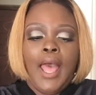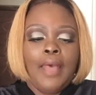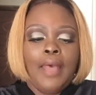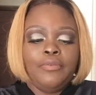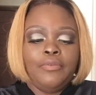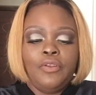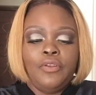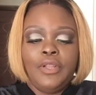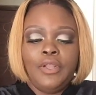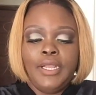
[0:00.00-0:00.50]

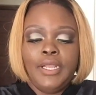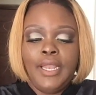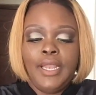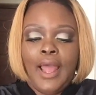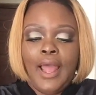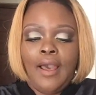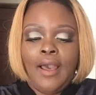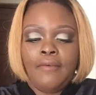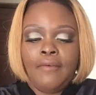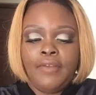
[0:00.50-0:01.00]
Absolutely
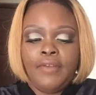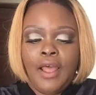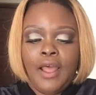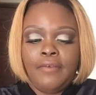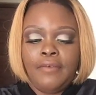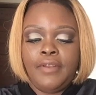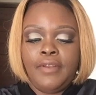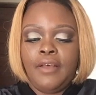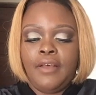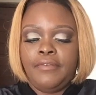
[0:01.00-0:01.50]
love
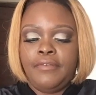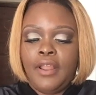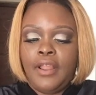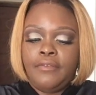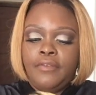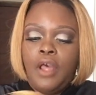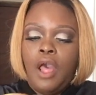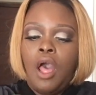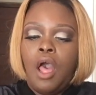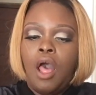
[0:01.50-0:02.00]

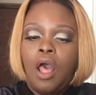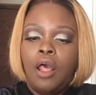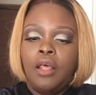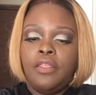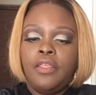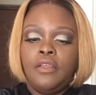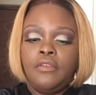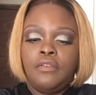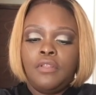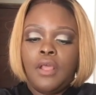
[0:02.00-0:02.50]

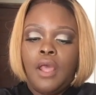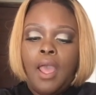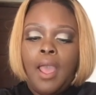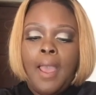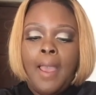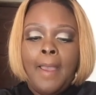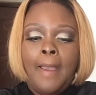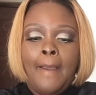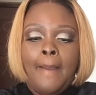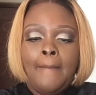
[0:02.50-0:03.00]
this
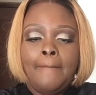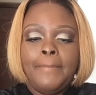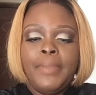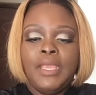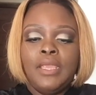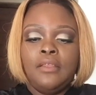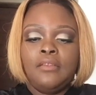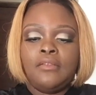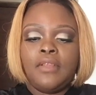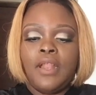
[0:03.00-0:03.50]

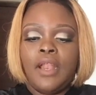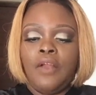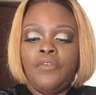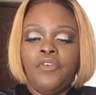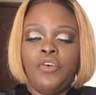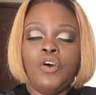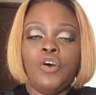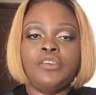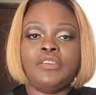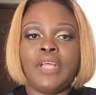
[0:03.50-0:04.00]
piece. And
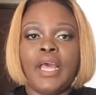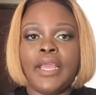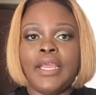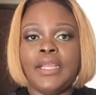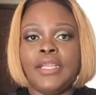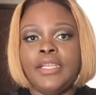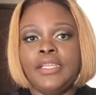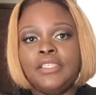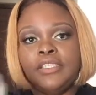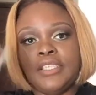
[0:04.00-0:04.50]
of course I
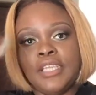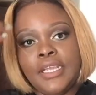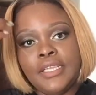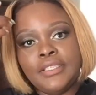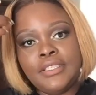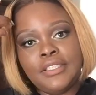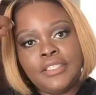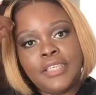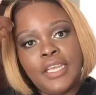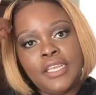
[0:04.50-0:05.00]
can
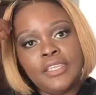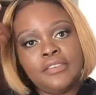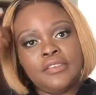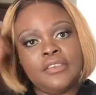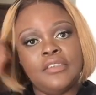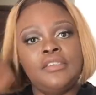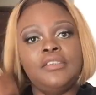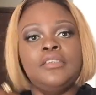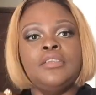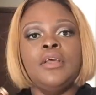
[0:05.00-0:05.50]

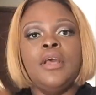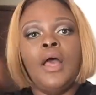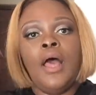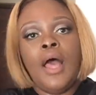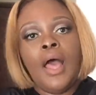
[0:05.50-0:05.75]
interchange it.